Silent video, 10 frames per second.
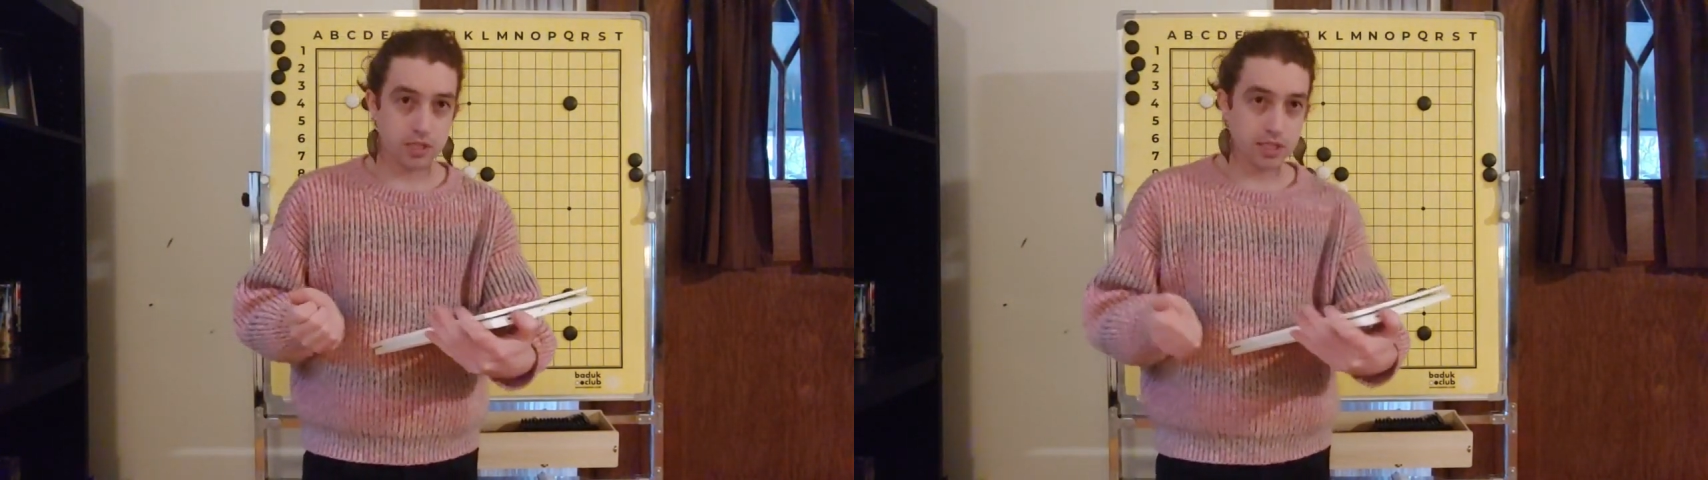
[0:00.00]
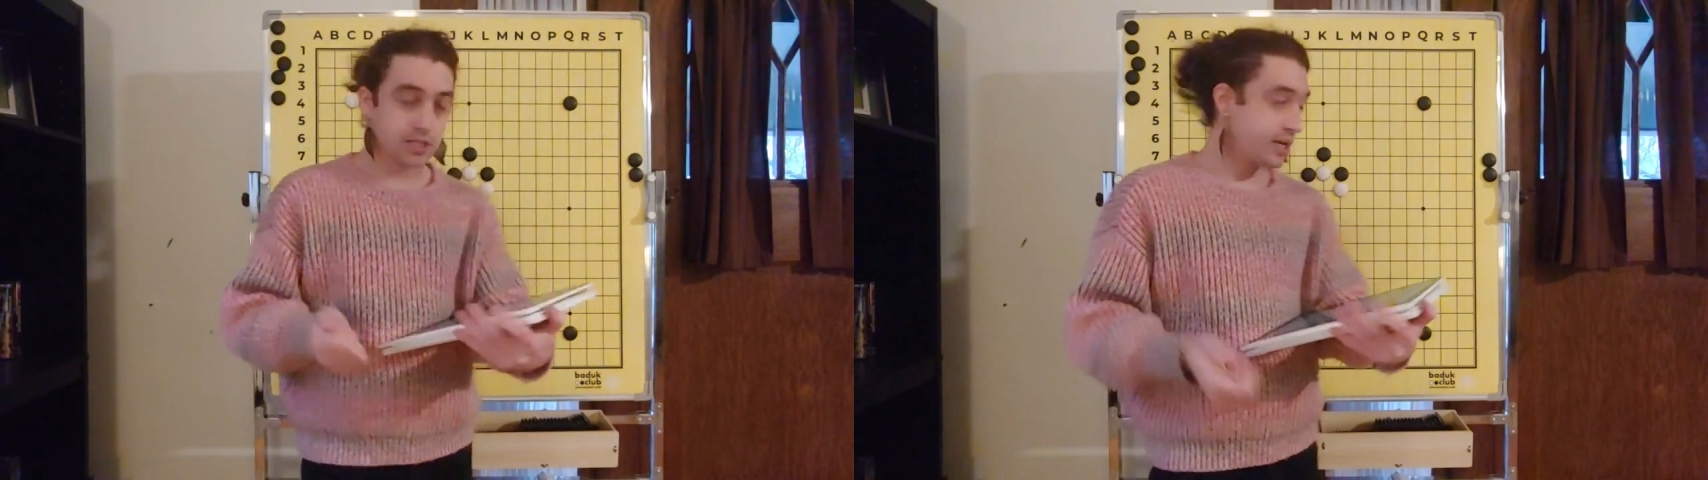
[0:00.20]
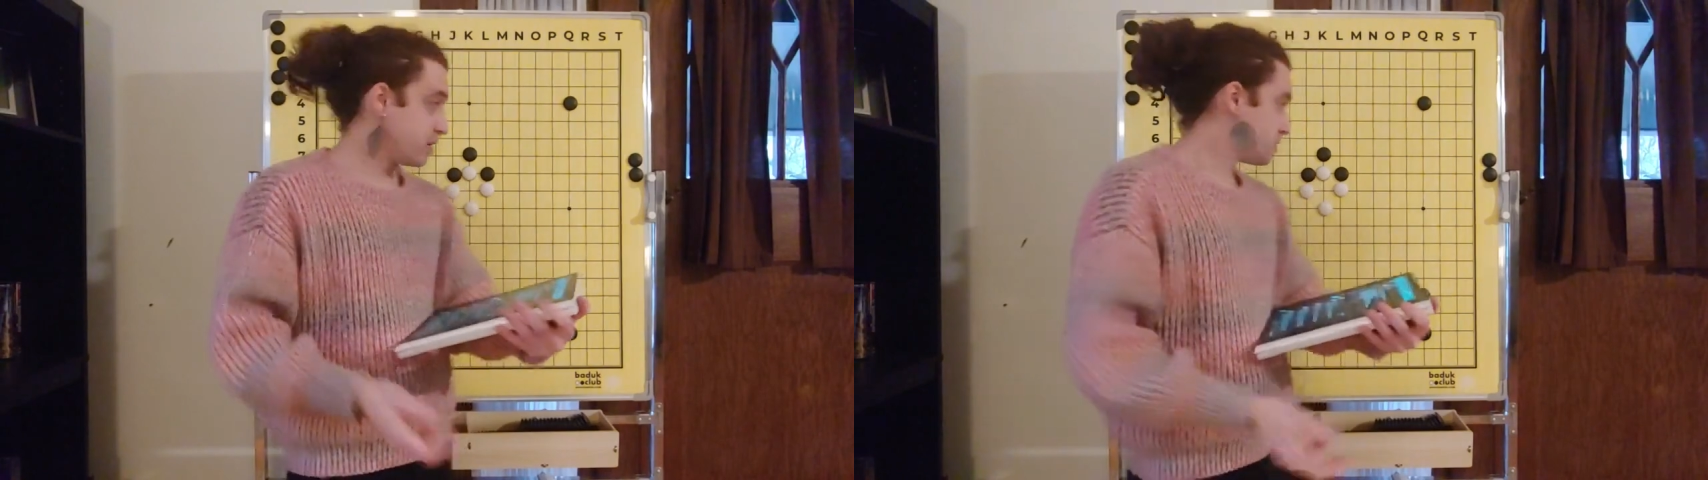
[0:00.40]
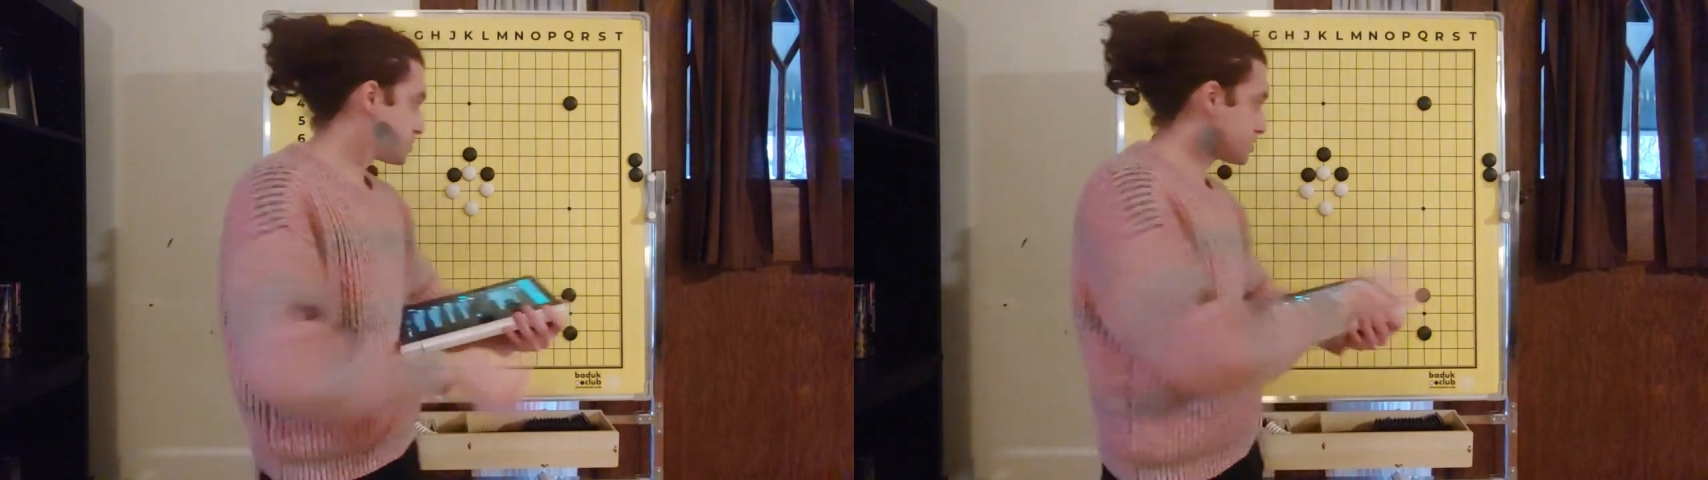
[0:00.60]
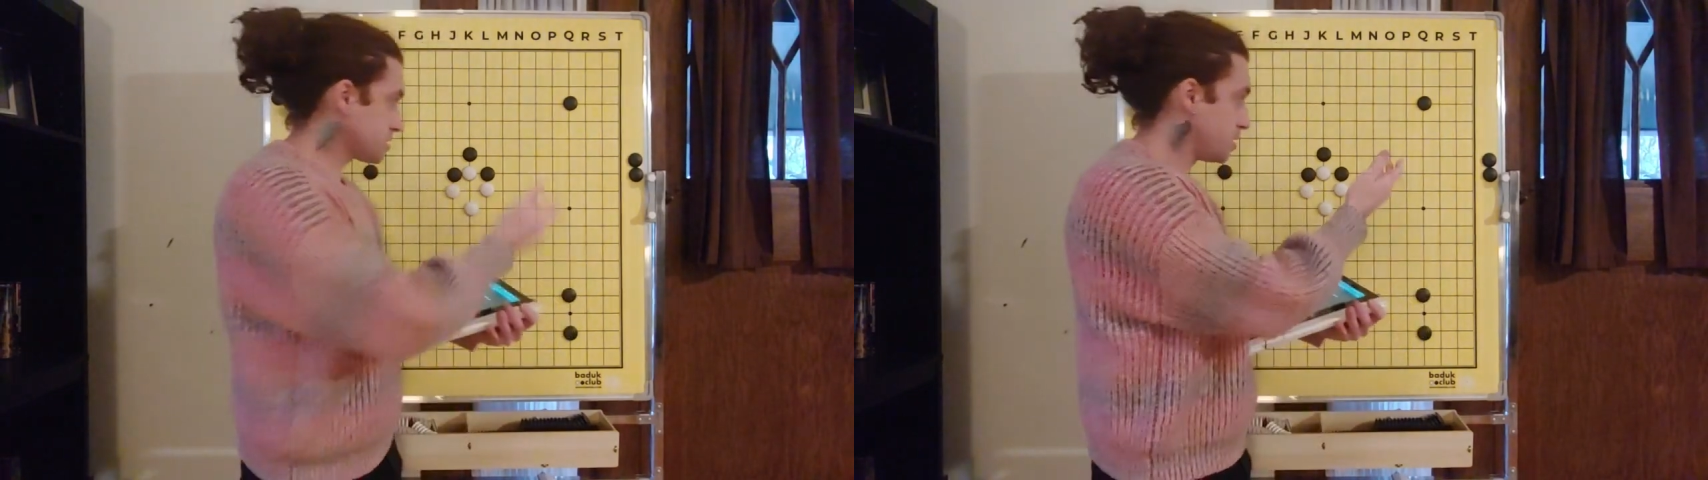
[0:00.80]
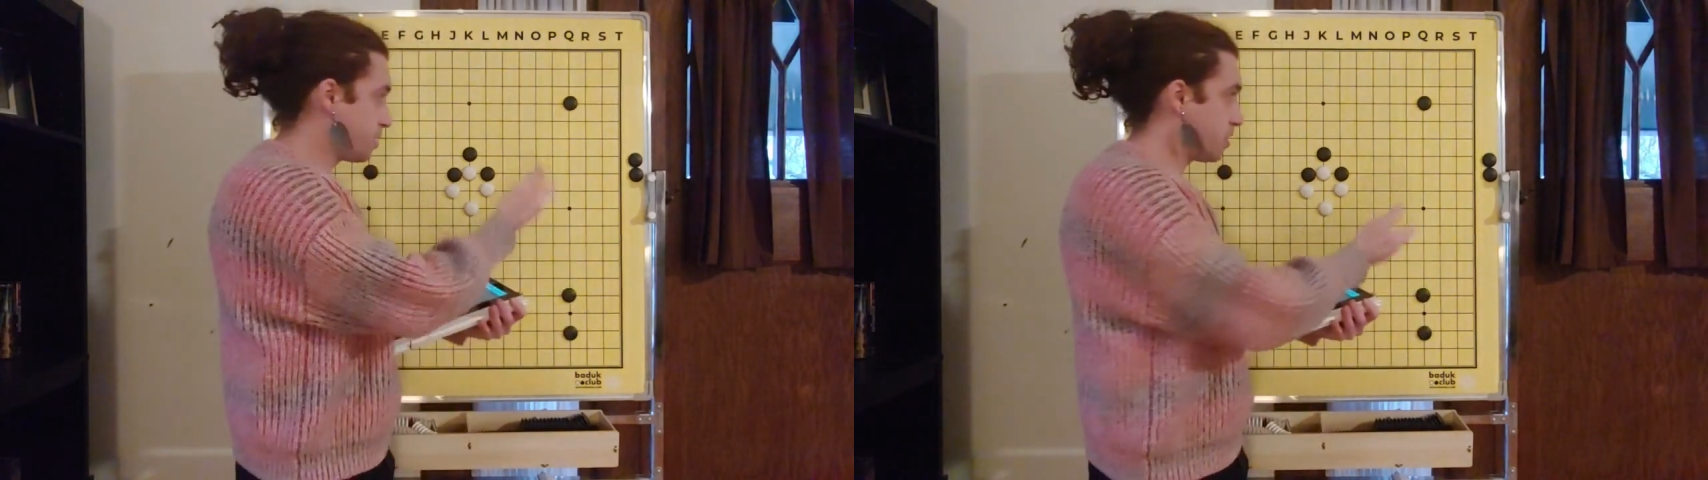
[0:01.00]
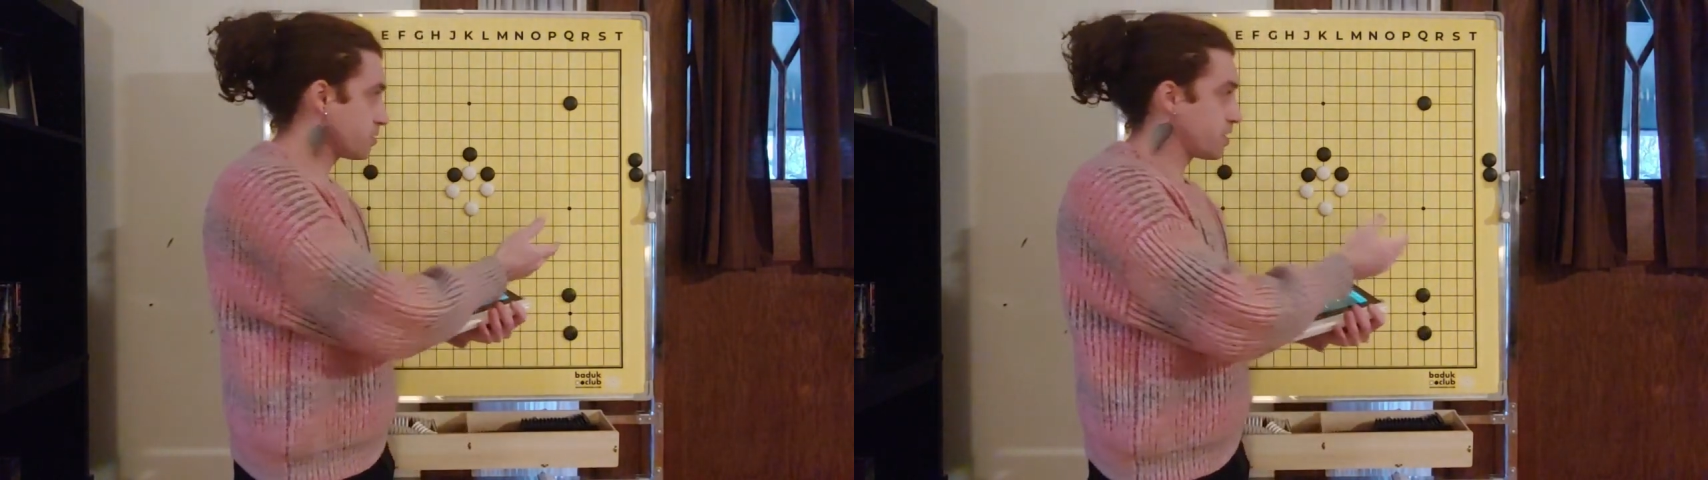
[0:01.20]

details about